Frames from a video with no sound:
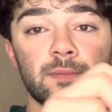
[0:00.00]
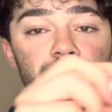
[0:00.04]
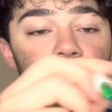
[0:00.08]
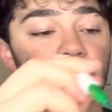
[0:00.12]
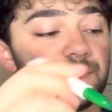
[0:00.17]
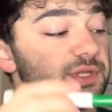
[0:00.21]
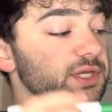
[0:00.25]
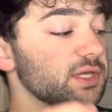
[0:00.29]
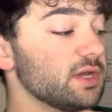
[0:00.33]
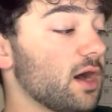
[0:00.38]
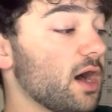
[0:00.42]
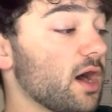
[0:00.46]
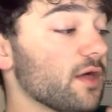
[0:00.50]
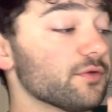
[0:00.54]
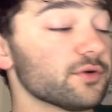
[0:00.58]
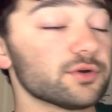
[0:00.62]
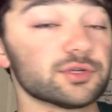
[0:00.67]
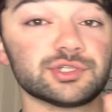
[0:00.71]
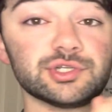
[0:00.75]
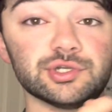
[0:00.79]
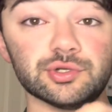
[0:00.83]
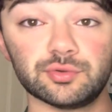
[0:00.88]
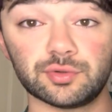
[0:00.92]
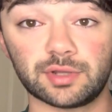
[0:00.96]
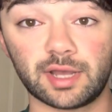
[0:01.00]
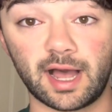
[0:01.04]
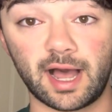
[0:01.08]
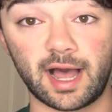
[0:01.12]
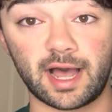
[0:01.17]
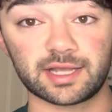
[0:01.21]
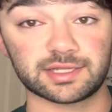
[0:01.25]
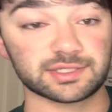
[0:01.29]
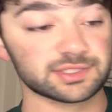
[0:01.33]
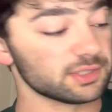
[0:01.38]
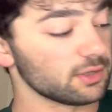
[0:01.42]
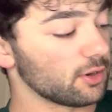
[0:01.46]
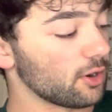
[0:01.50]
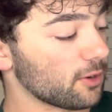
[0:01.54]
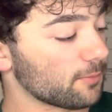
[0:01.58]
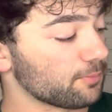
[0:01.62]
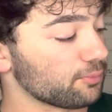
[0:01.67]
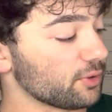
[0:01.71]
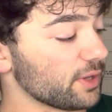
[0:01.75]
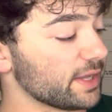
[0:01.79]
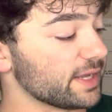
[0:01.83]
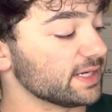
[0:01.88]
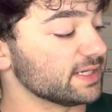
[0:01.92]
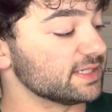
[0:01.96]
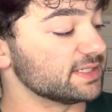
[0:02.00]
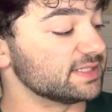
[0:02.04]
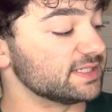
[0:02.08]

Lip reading: The other two guys are playing